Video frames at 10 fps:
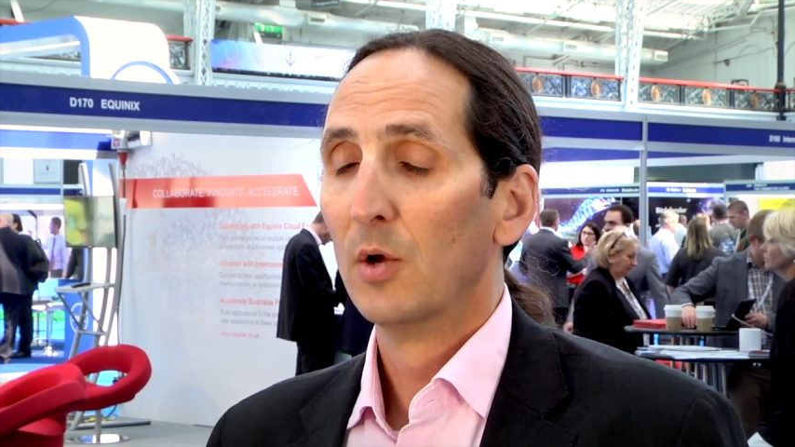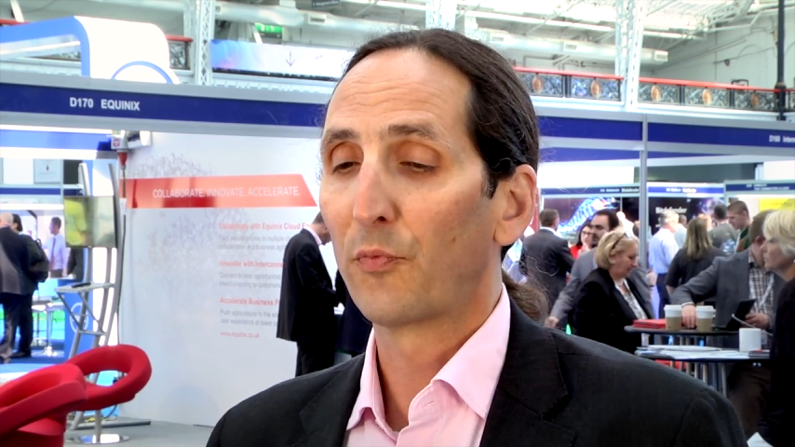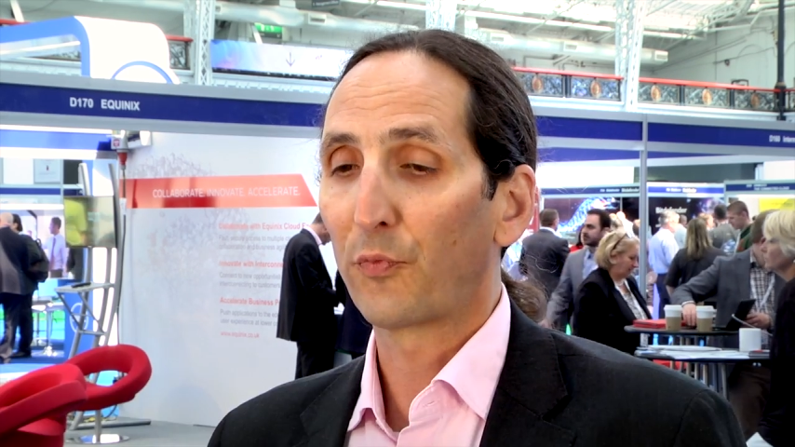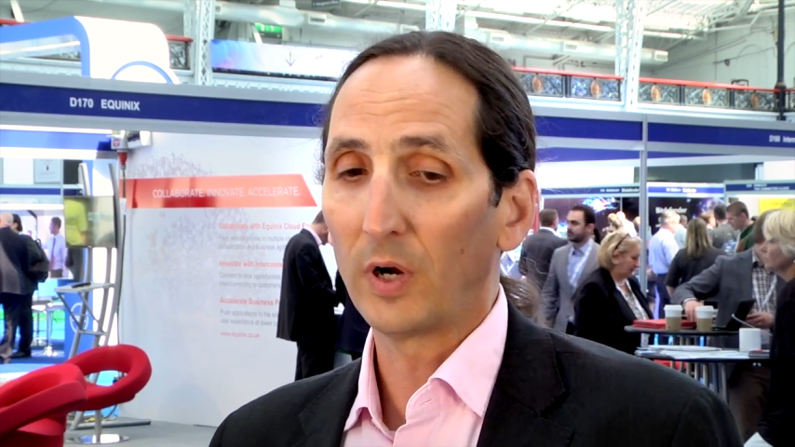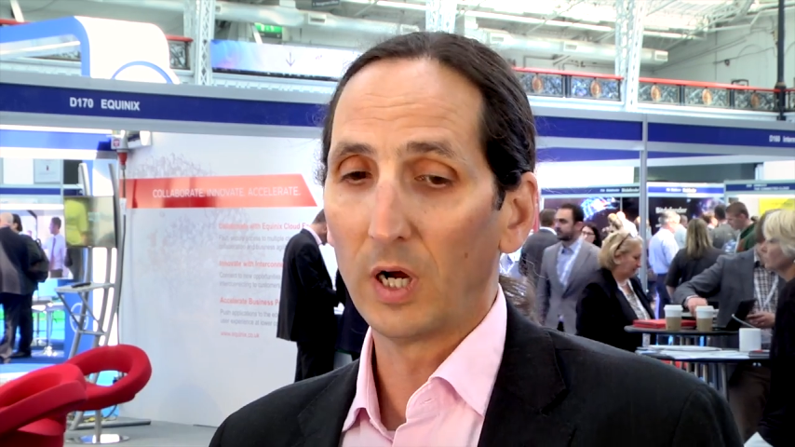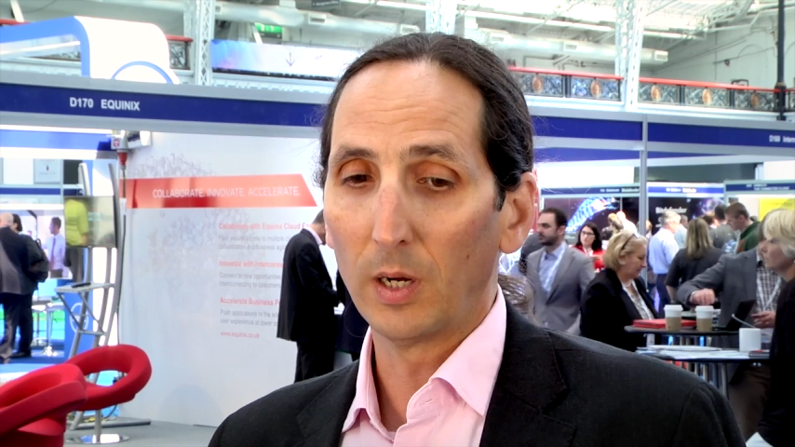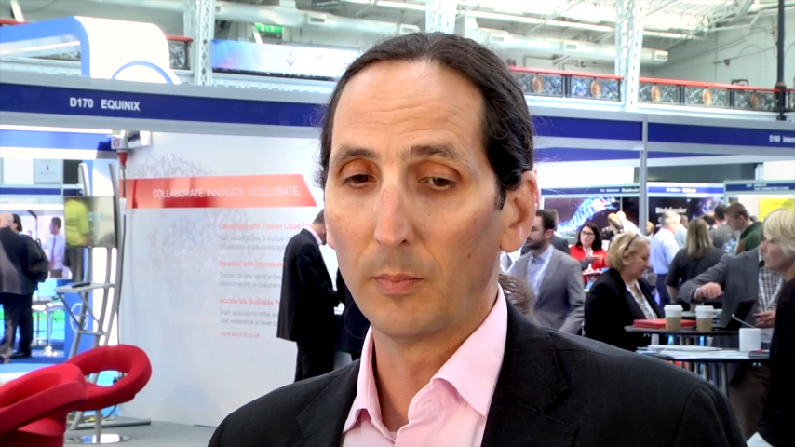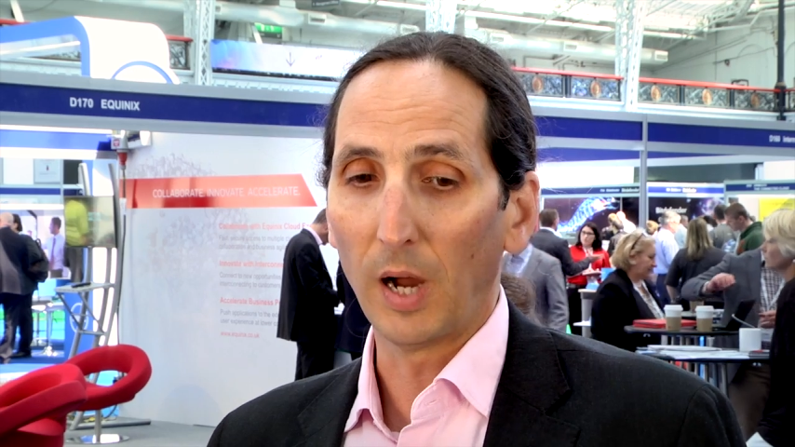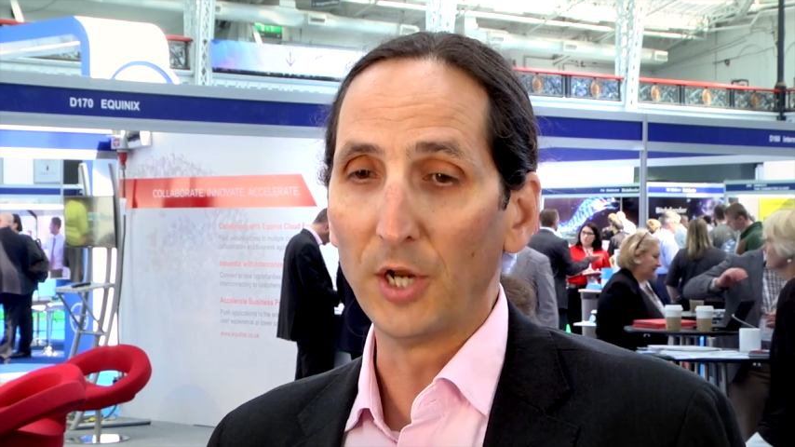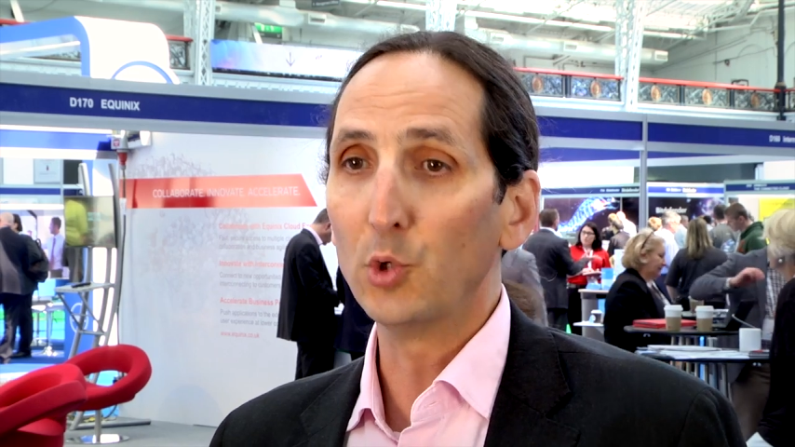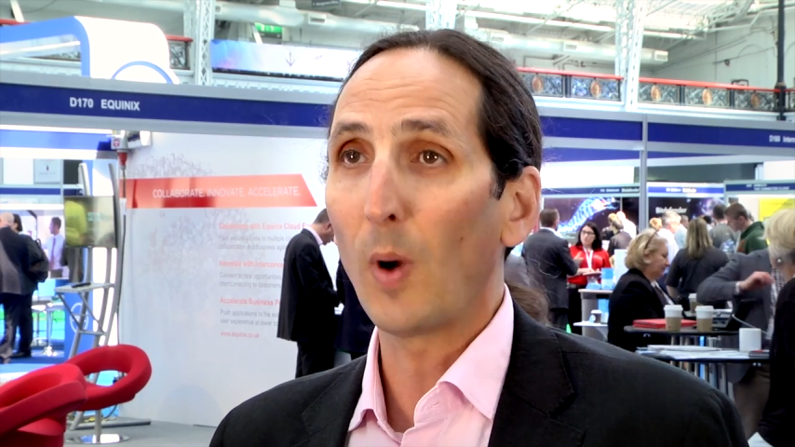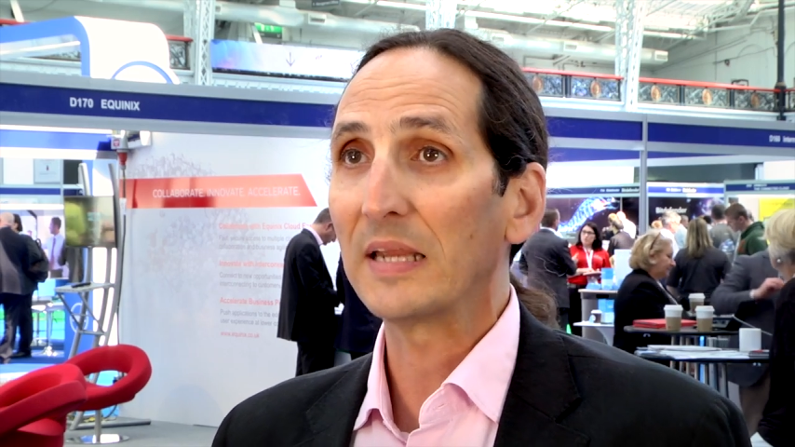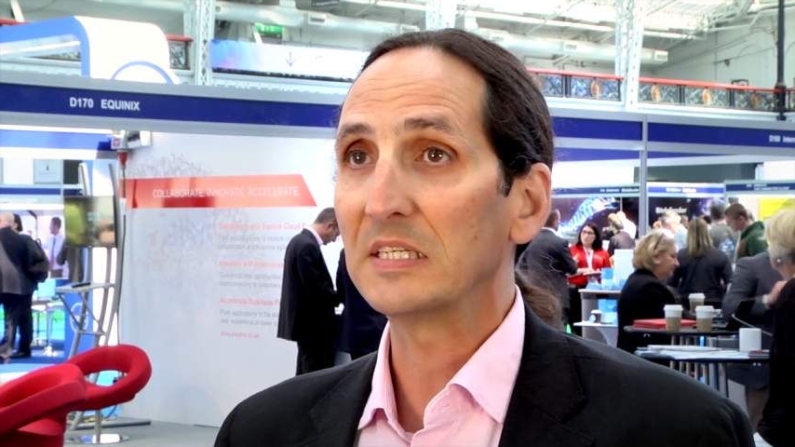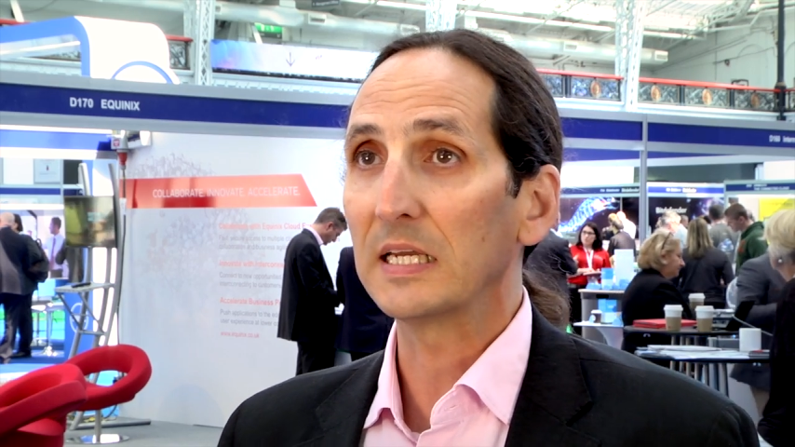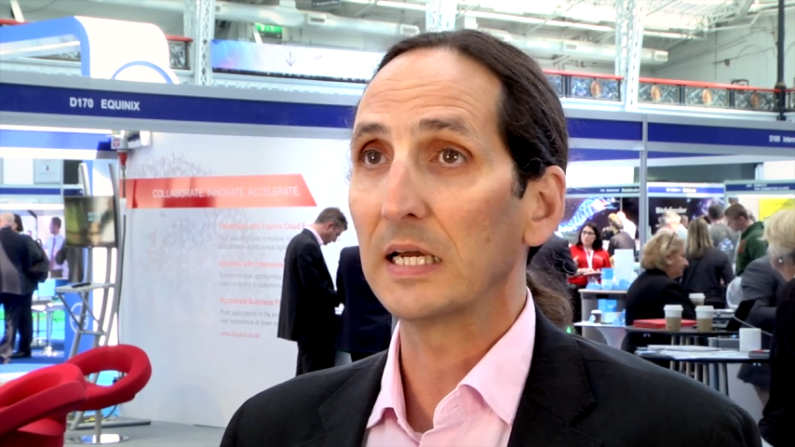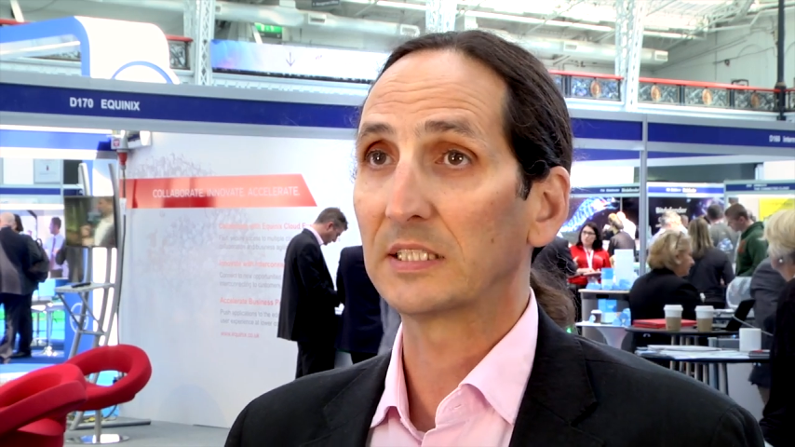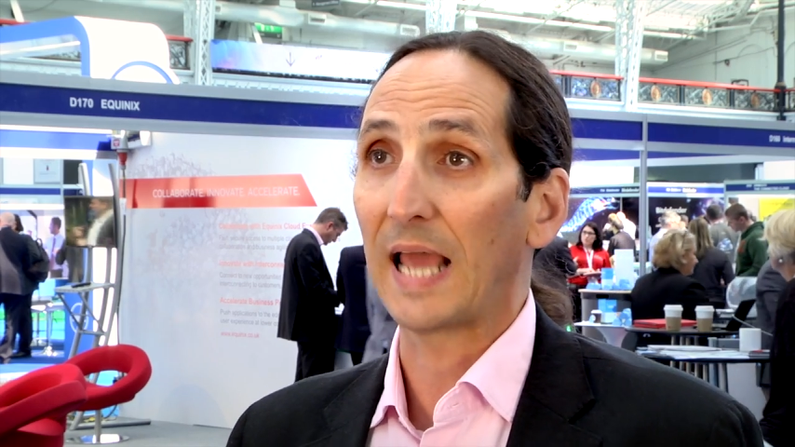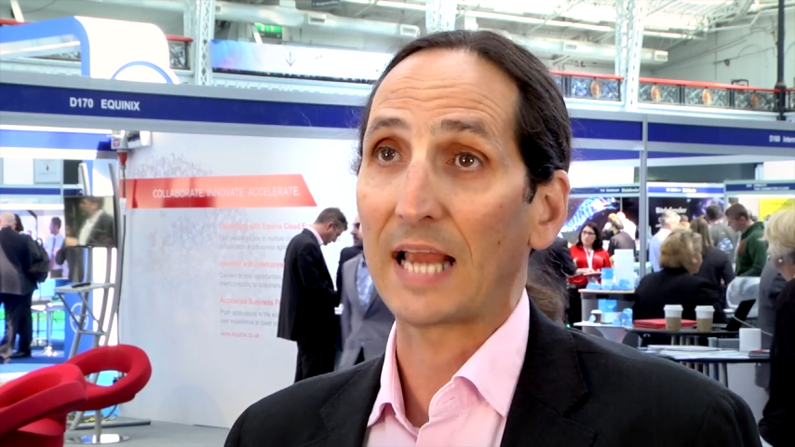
from a new idea to